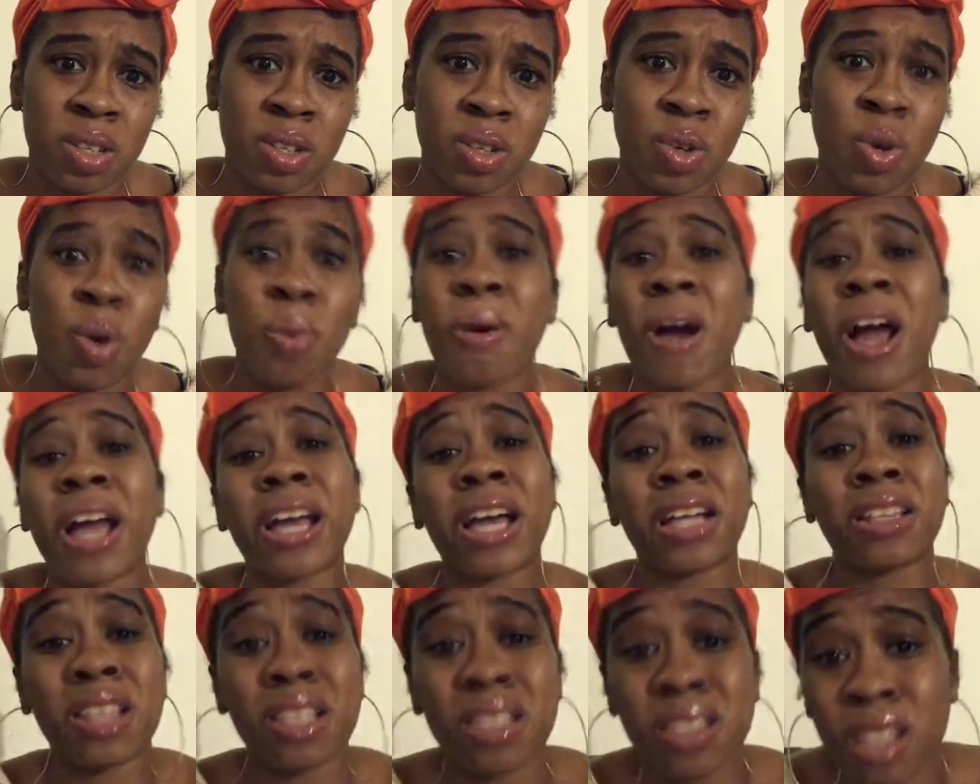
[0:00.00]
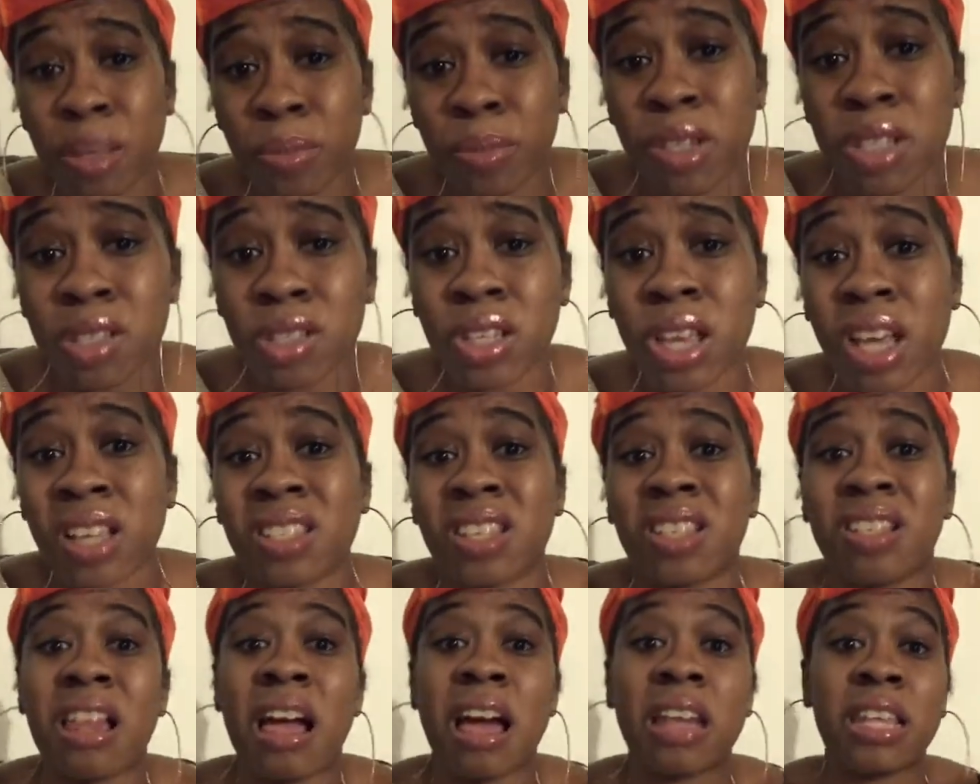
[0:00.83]
Who probably got their stimulus checks
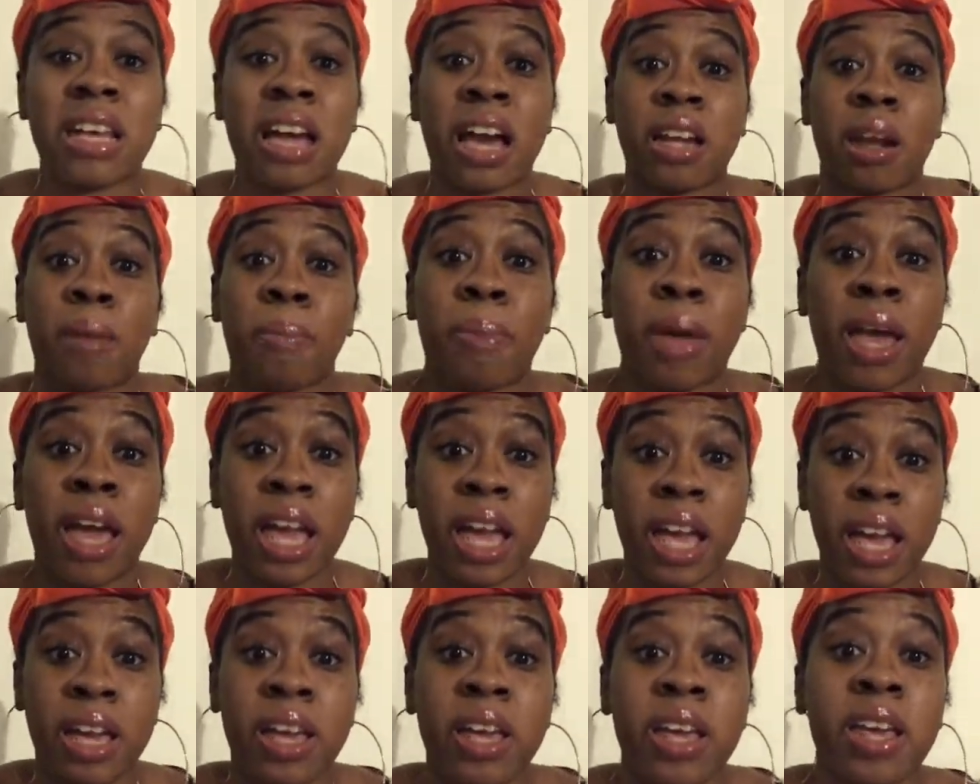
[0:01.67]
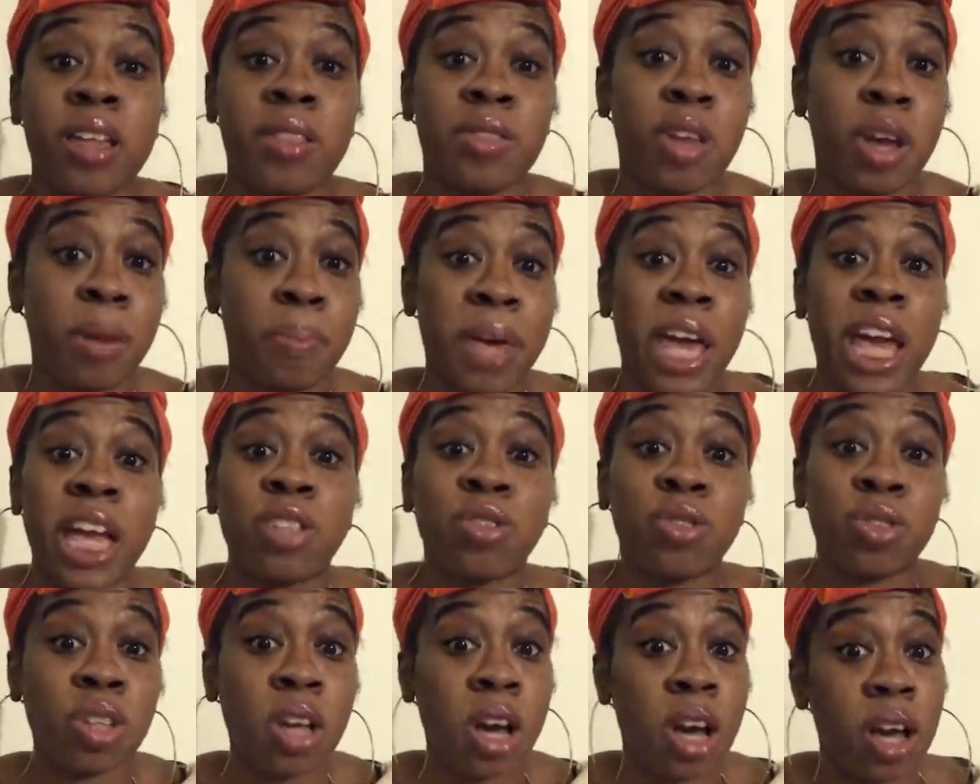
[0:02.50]
and now they gotta pay their
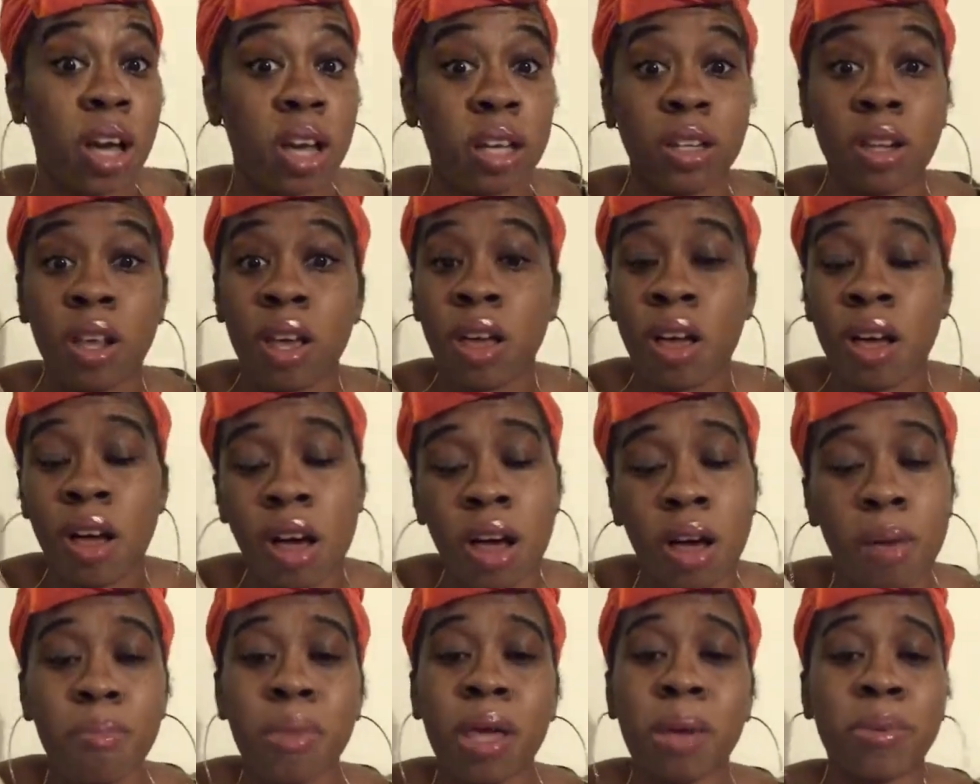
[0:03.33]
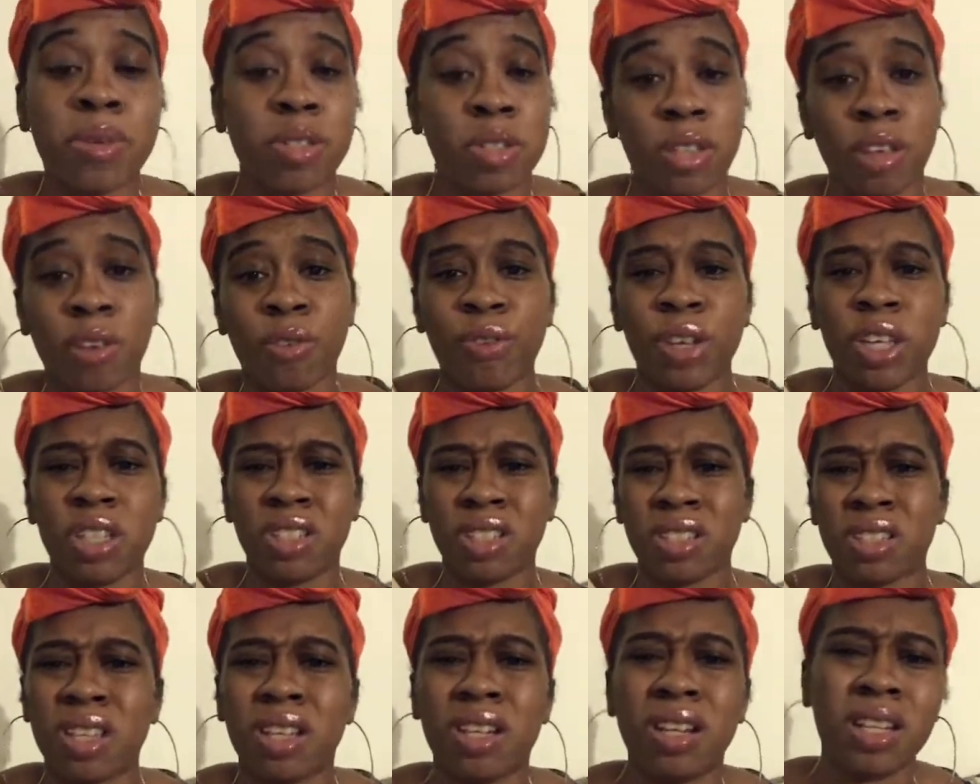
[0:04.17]
Patreon membership fee
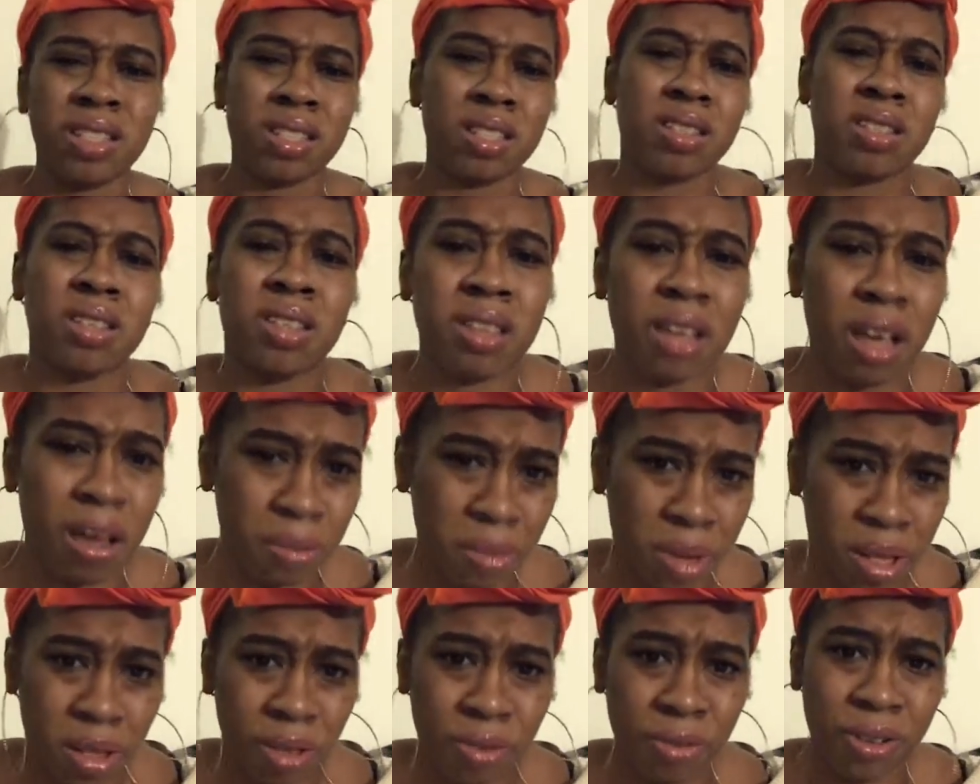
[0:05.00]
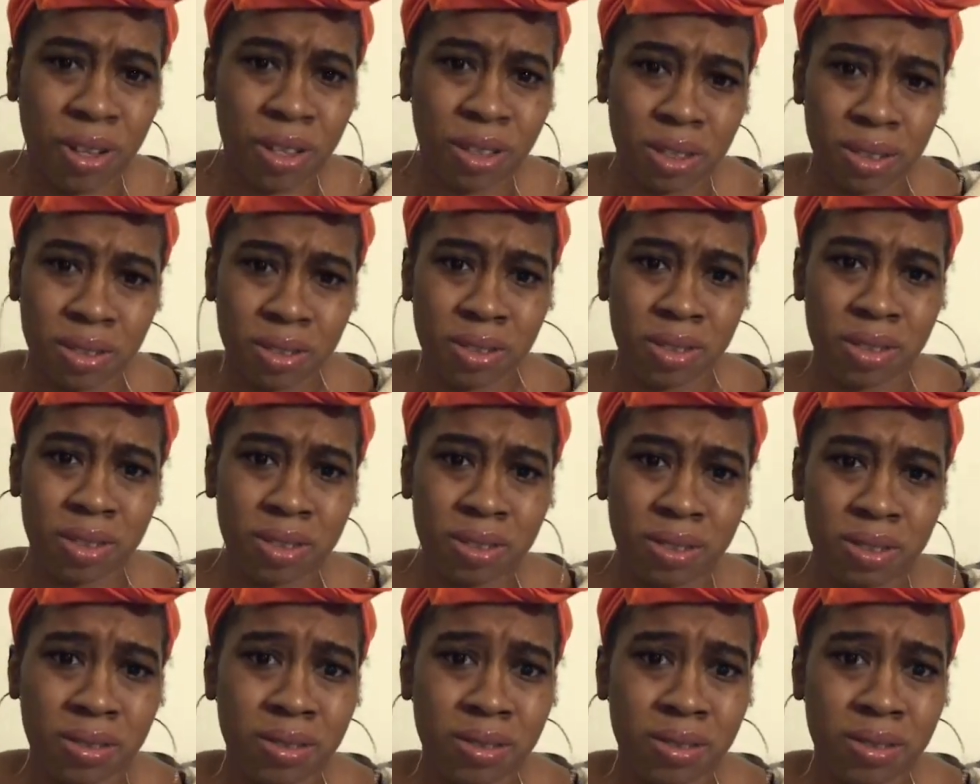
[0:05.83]
just to listen to y'all motherfuckers.